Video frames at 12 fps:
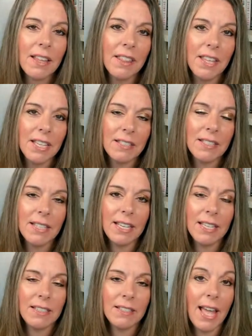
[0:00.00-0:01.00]
This
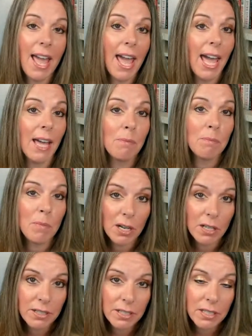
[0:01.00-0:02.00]
is a
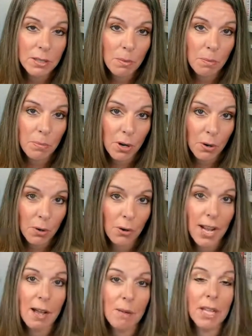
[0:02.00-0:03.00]
Marxist
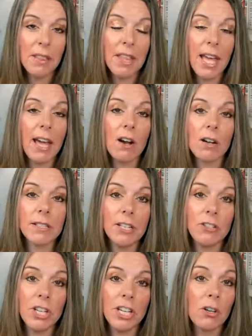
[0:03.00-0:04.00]
program. They are
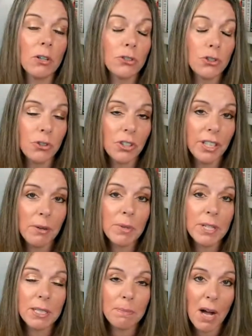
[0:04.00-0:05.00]
teaching culturally
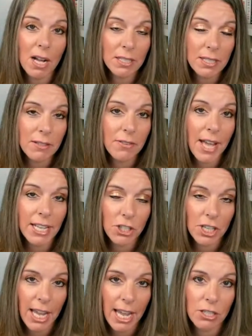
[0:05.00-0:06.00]
responsive
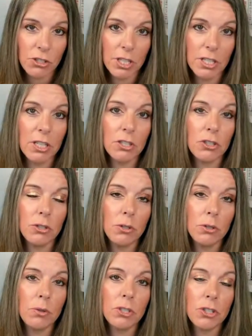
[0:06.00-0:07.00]
education
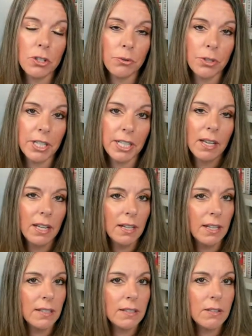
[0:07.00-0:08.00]
to children.
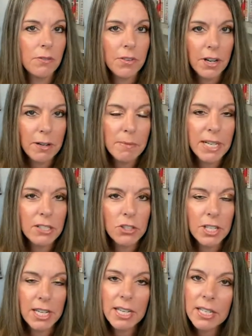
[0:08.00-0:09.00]
It is very
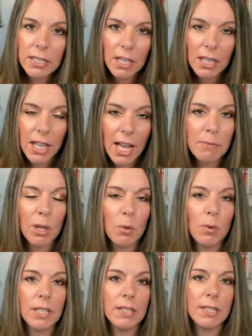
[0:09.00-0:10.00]
much in
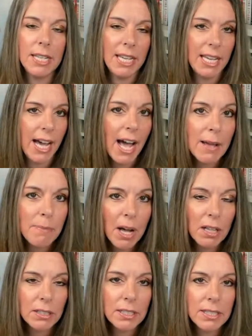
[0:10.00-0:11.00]
alignment with DEI
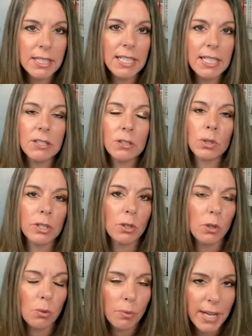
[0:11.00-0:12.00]
policies,
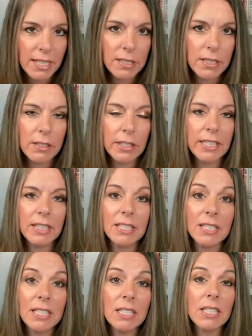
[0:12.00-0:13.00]
critical race theory.
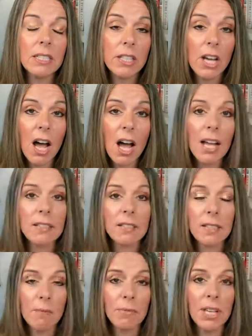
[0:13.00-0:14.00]
This is not
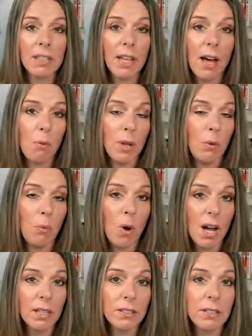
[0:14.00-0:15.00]
something that we
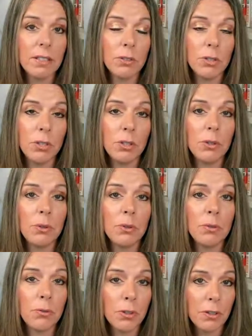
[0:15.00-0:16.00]
want
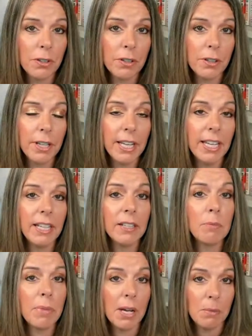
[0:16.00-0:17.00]
to further
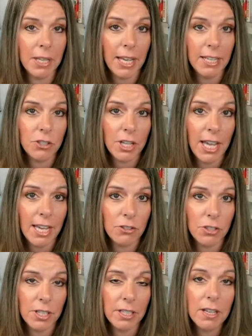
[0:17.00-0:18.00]
in public
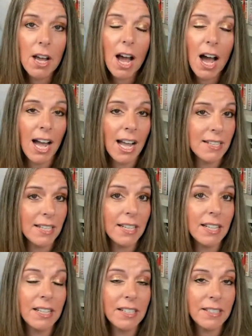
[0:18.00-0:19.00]
education. I did
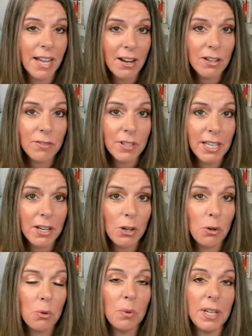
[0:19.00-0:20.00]
an entire
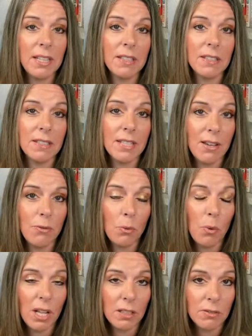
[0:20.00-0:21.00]
video with Steve
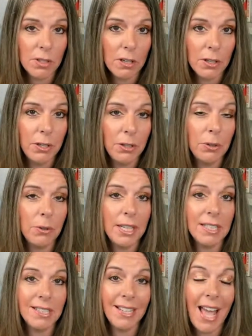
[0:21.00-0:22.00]
Welliver, who is an